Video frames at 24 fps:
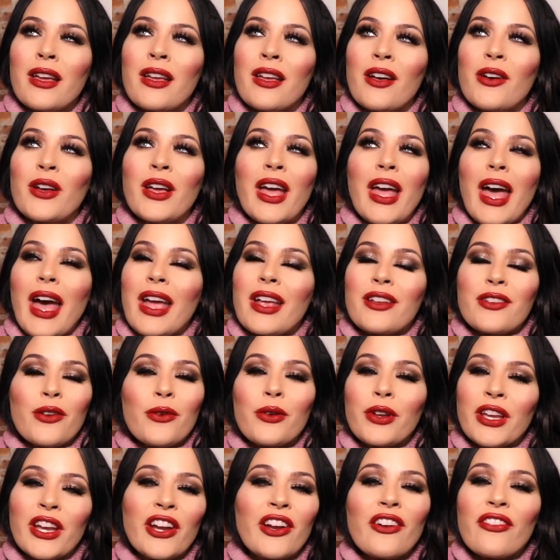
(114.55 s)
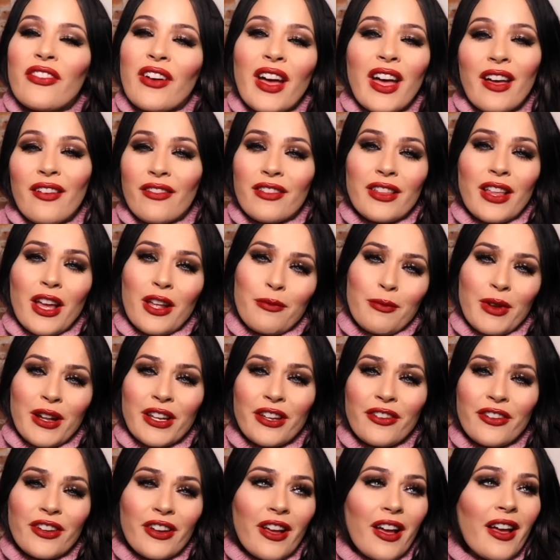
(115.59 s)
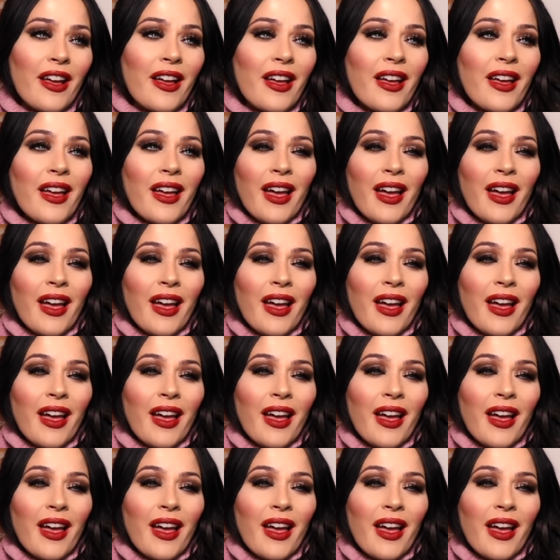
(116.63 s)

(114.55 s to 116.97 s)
okay, I don't care if I have a lot of money or not,